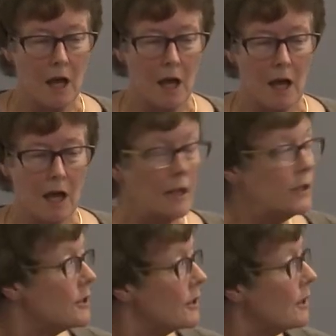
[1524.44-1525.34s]

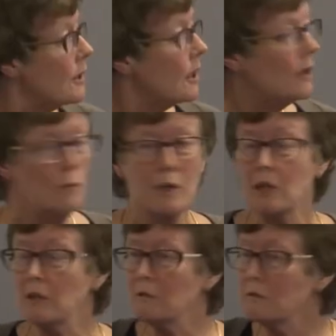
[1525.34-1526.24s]
and we
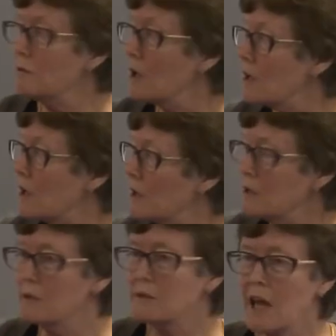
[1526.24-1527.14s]
can
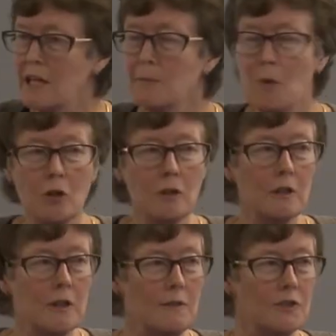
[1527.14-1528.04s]
take a model
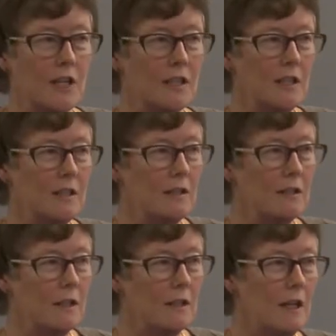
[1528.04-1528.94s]
they've studied
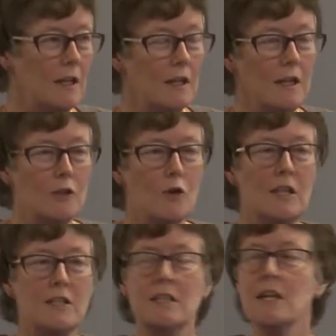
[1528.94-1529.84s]
uh, in
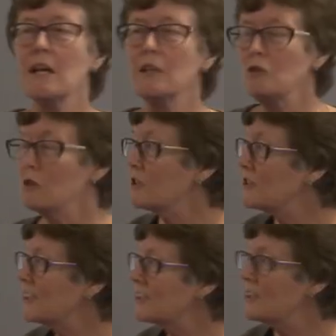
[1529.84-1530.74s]
great detail in Unit
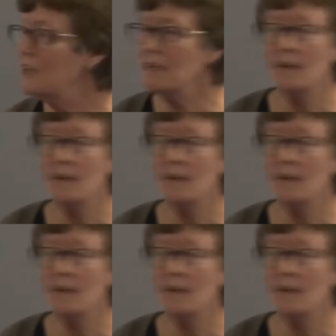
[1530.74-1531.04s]
16